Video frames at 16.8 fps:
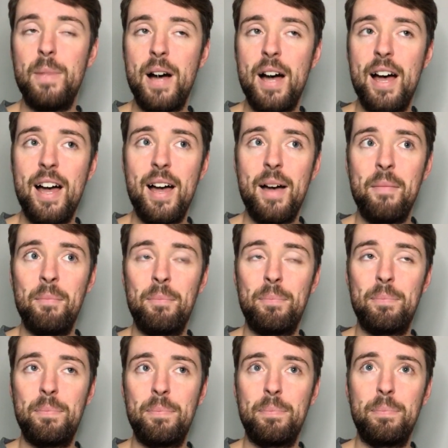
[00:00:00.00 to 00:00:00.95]

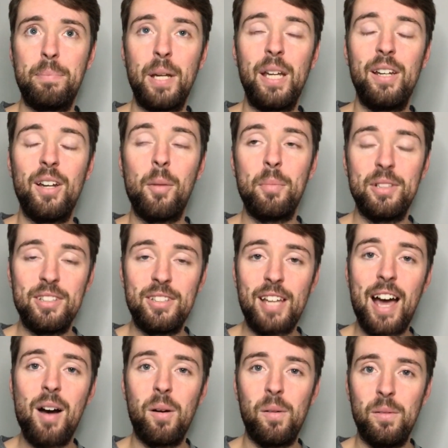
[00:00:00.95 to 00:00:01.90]
been up and
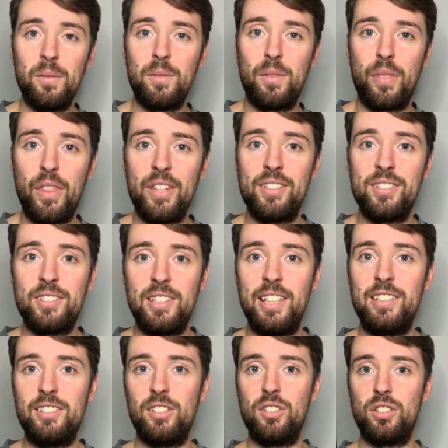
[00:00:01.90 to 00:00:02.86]
down this
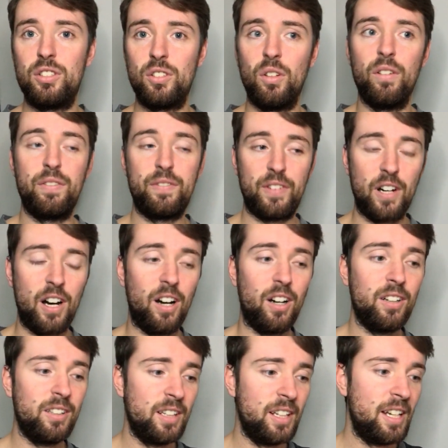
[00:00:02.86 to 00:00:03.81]
season so
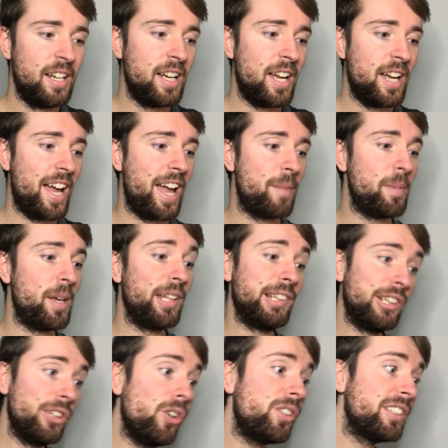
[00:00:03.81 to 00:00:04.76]
far. It
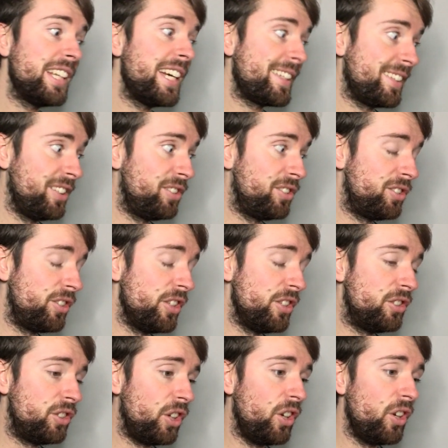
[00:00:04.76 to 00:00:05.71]
looked like they
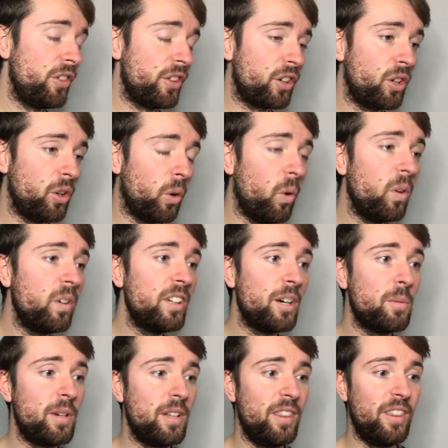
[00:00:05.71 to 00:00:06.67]
turned the corner
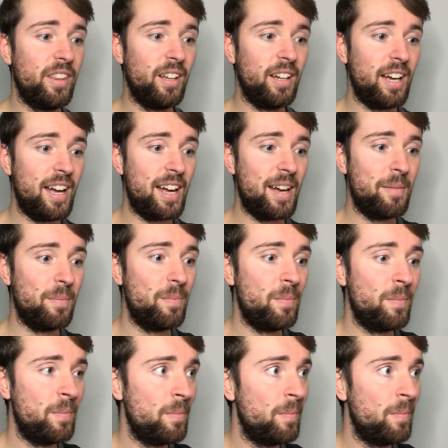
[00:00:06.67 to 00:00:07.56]
when the